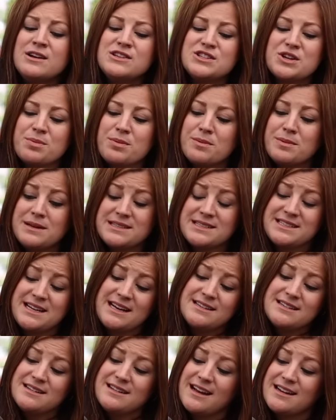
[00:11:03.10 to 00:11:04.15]
super bells
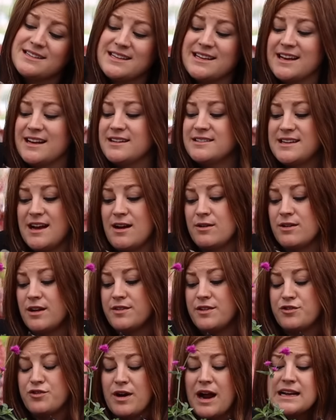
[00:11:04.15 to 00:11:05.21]
tend to like to get down on
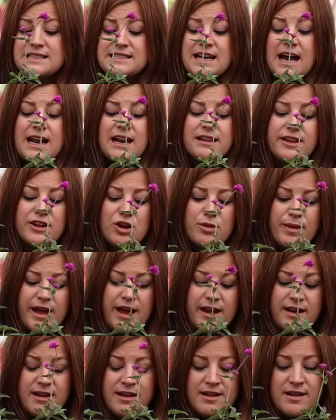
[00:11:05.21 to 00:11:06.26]
the dry side a little
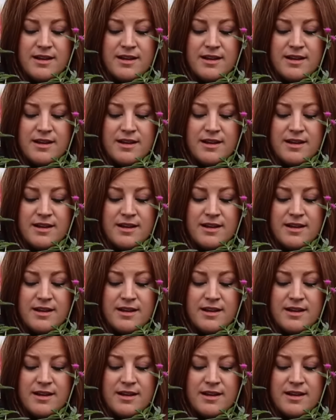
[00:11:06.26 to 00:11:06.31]
bit.